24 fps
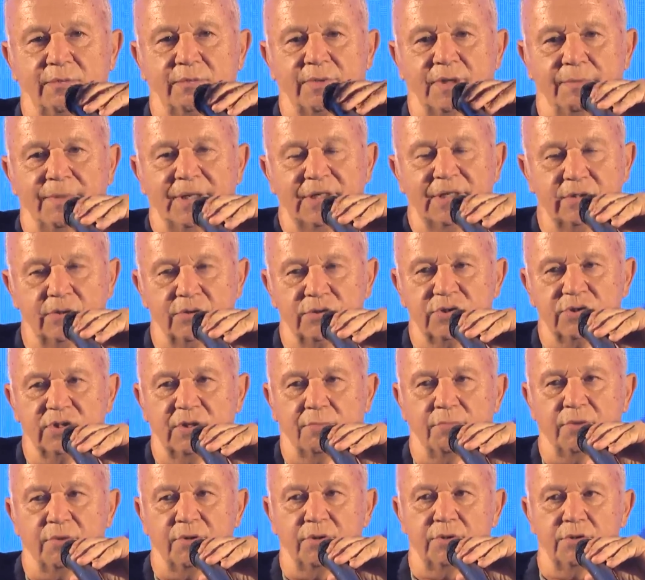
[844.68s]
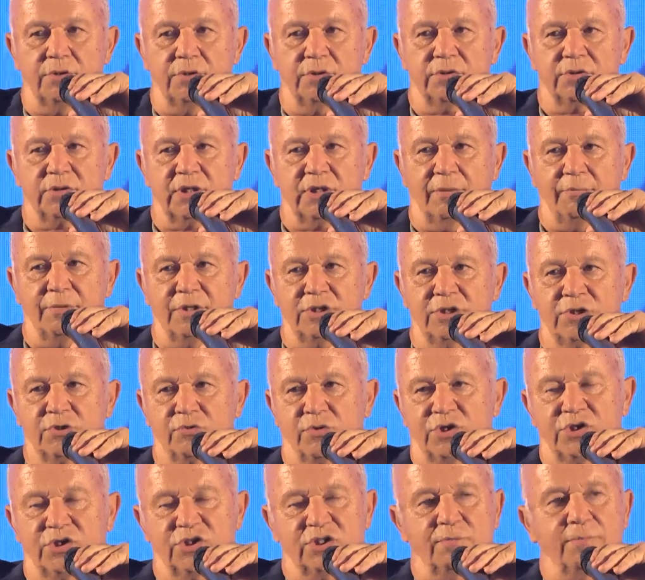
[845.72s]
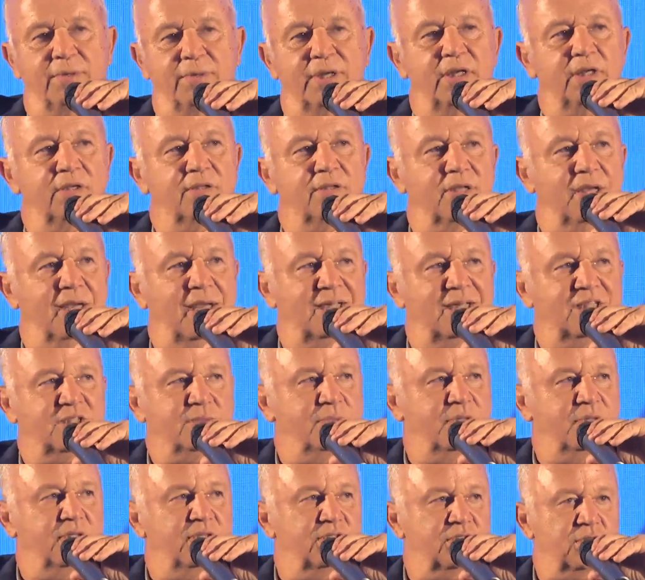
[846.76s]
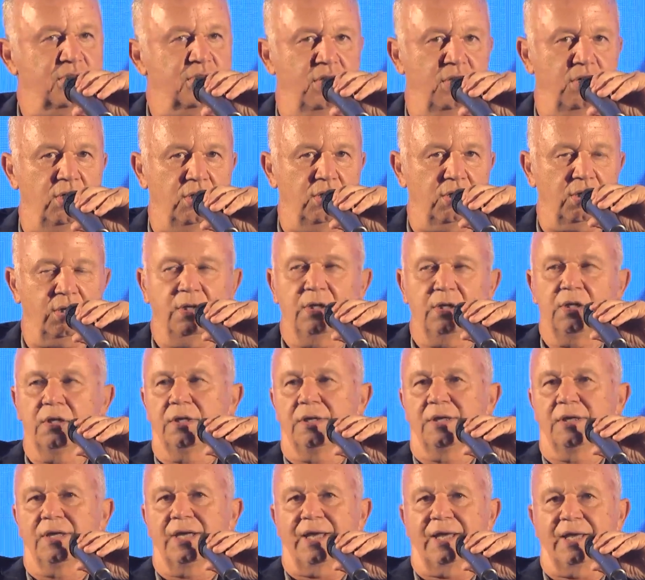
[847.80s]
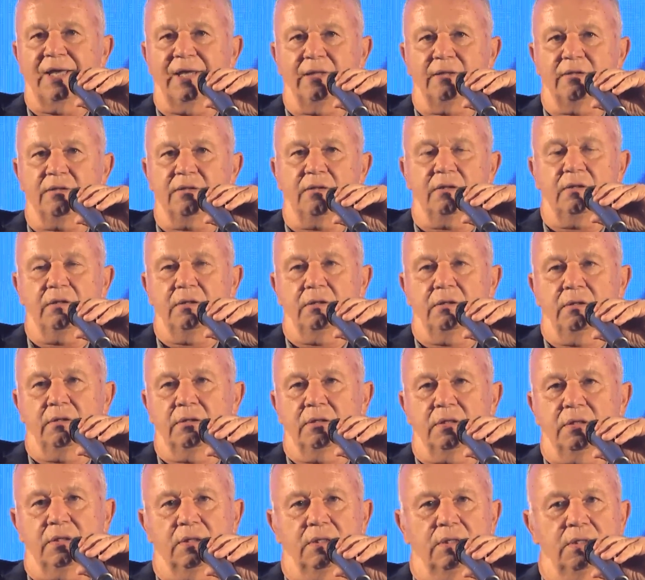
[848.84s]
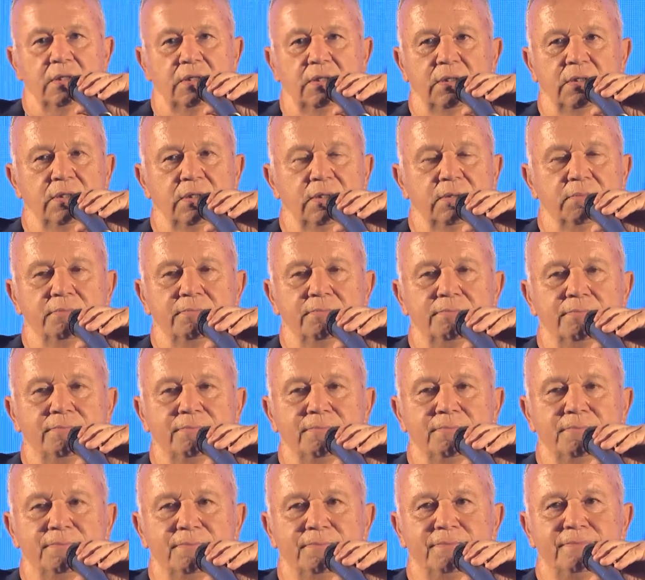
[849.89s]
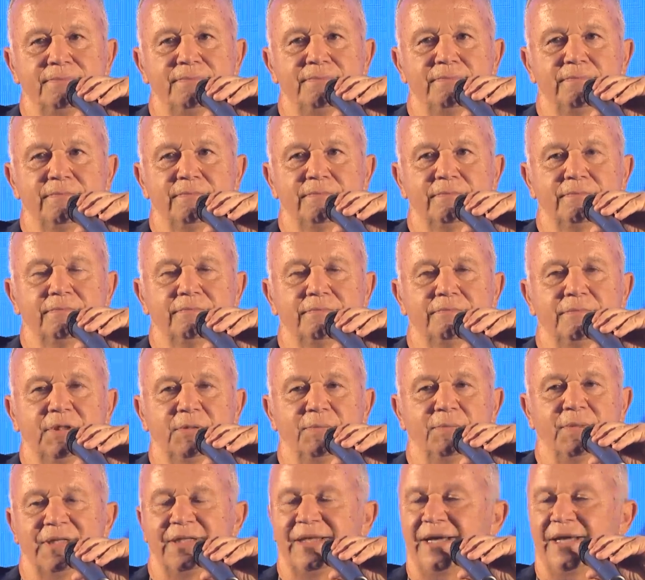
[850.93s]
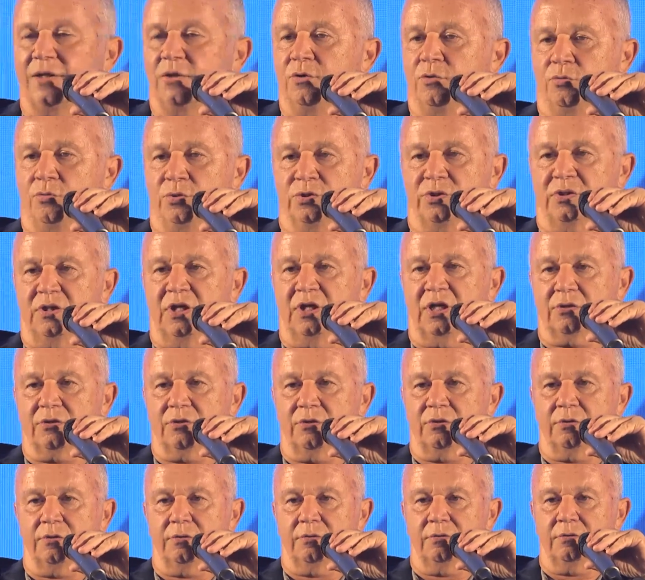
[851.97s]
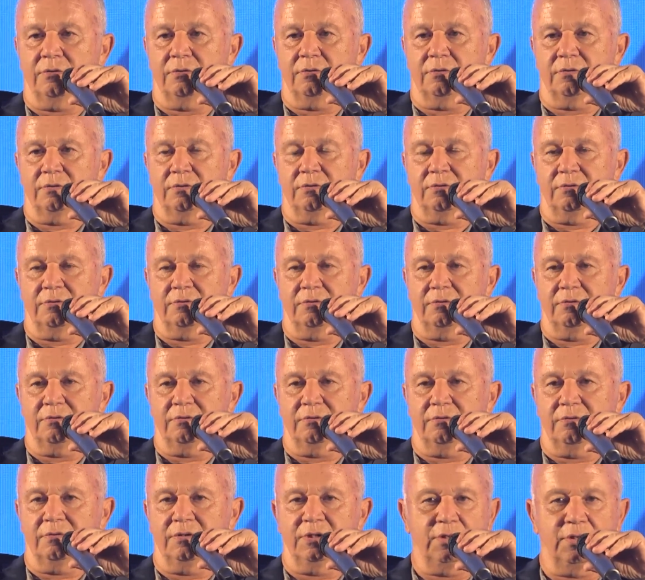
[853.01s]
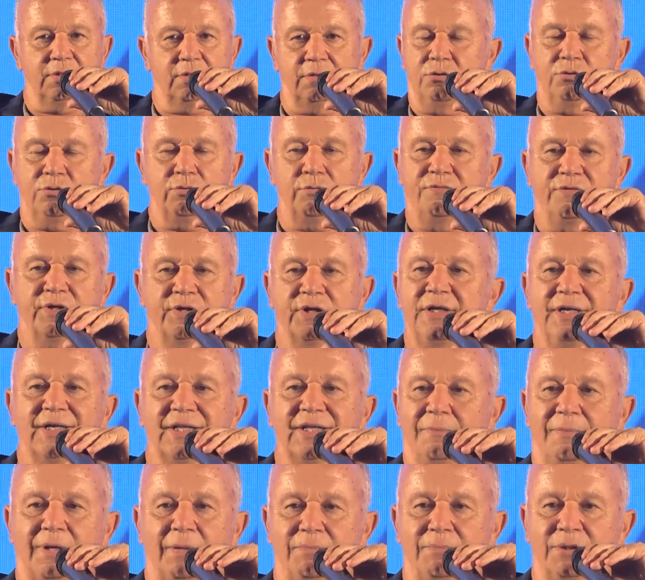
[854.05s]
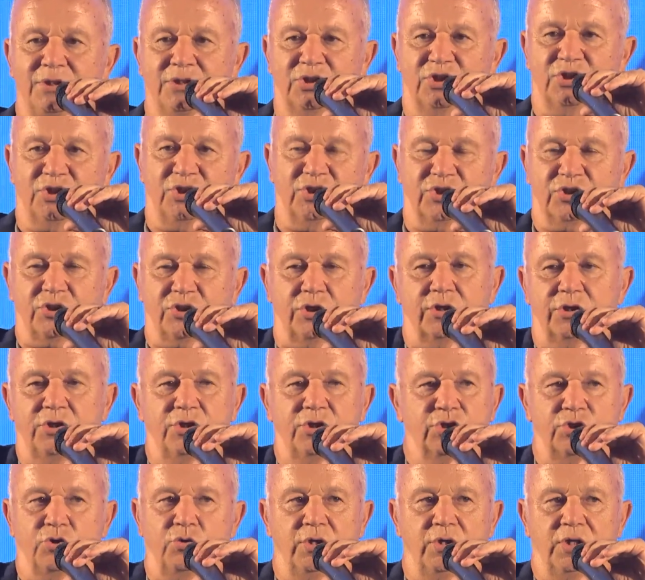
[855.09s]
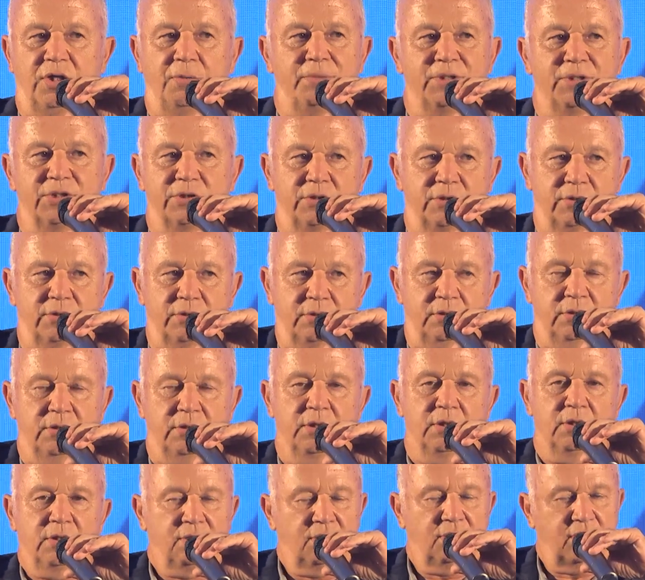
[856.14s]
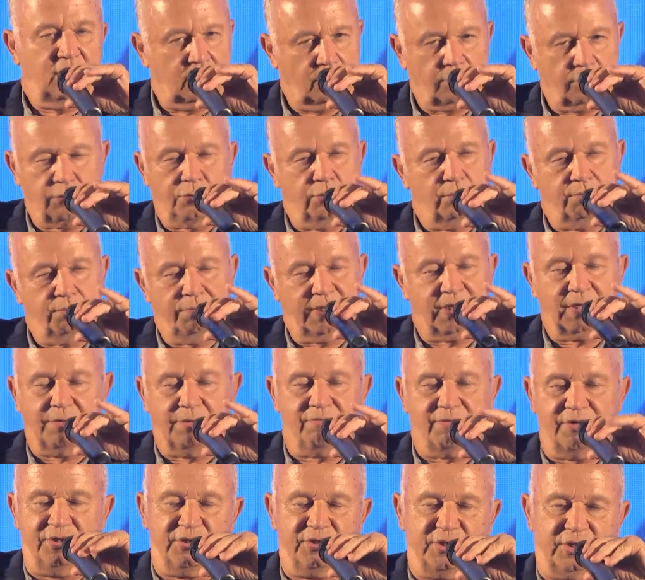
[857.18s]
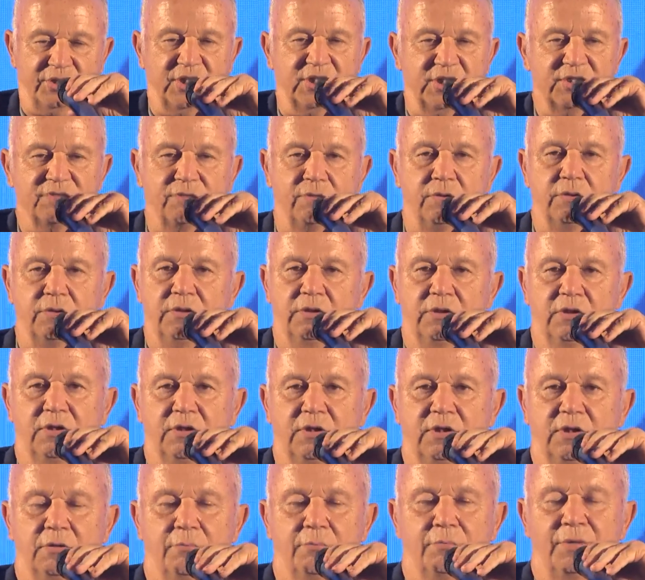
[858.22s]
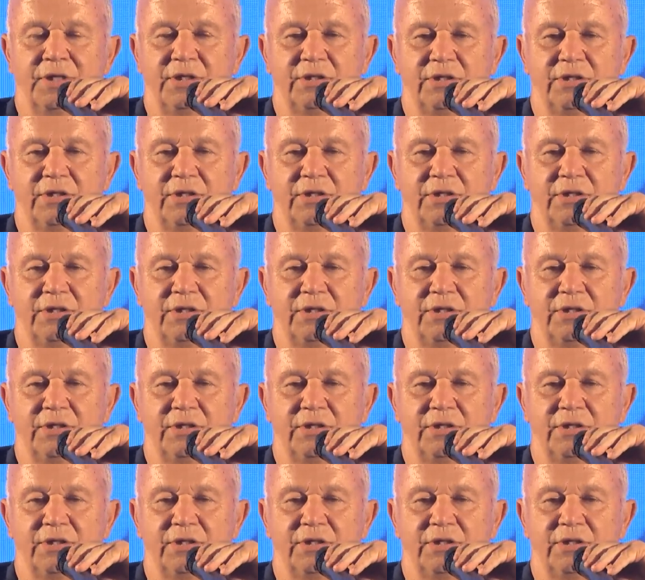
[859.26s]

going to make those numbers. I'm going to stretch the money to last me this long. And um, my, my dad, who was a doctor, didn't knew very little about business and started his own little business that grew and became very successful. But he